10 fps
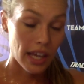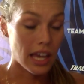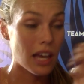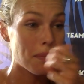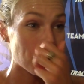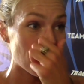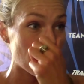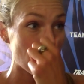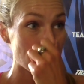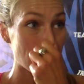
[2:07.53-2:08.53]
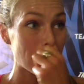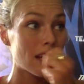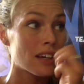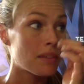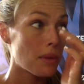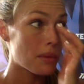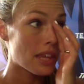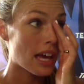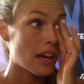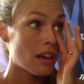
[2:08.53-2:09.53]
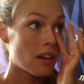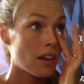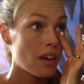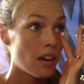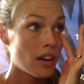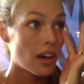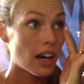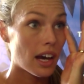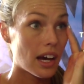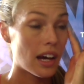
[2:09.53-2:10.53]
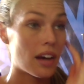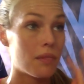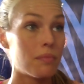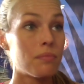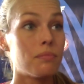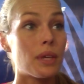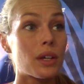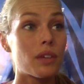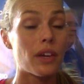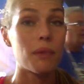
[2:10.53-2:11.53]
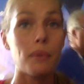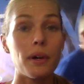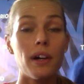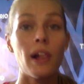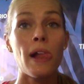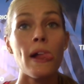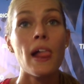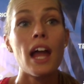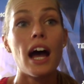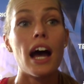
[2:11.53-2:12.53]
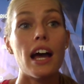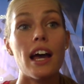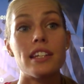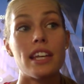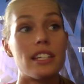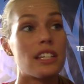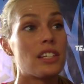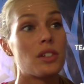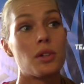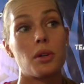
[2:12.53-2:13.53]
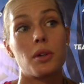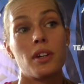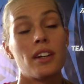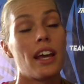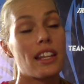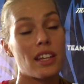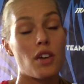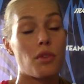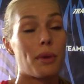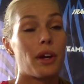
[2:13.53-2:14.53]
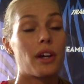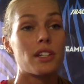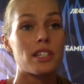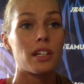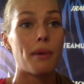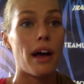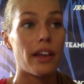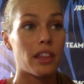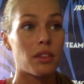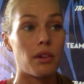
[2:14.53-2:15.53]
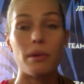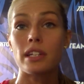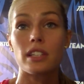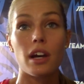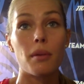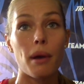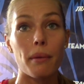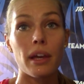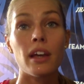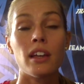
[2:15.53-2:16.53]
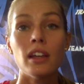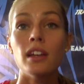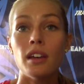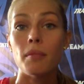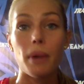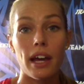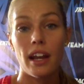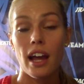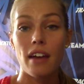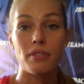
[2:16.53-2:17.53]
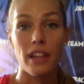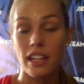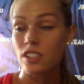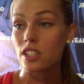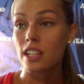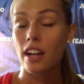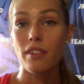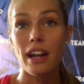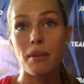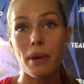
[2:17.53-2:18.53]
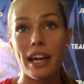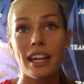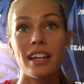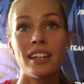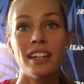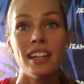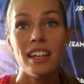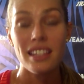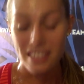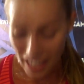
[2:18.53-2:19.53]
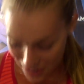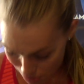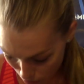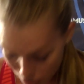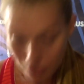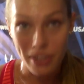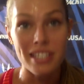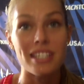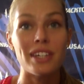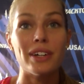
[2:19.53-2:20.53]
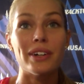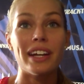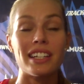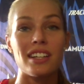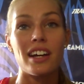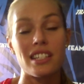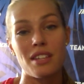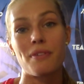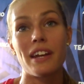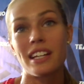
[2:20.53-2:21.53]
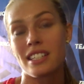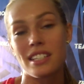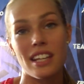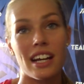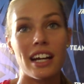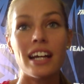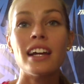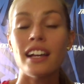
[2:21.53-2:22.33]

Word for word: like April, I think, maybe the um, middle of April. I didn't do anything over barriers till about like three weeks ago, probably. But I feel like it's just kind of riding a bike. These guys remember what to do, and as long as the fitness is there,